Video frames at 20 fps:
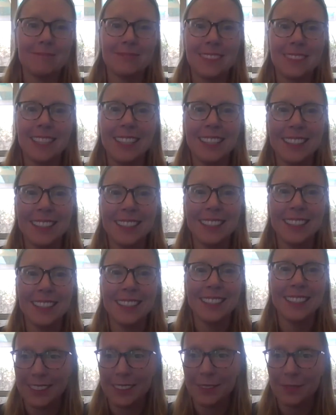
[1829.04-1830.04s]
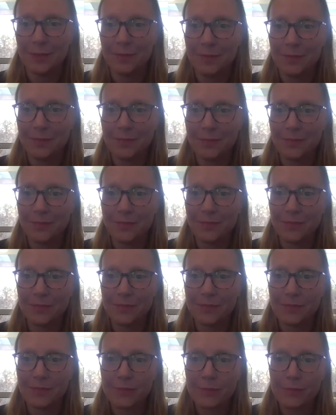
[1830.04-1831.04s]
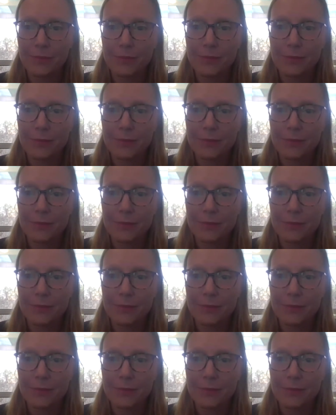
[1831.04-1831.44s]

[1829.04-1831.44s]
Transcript: Thank you, Professor. So I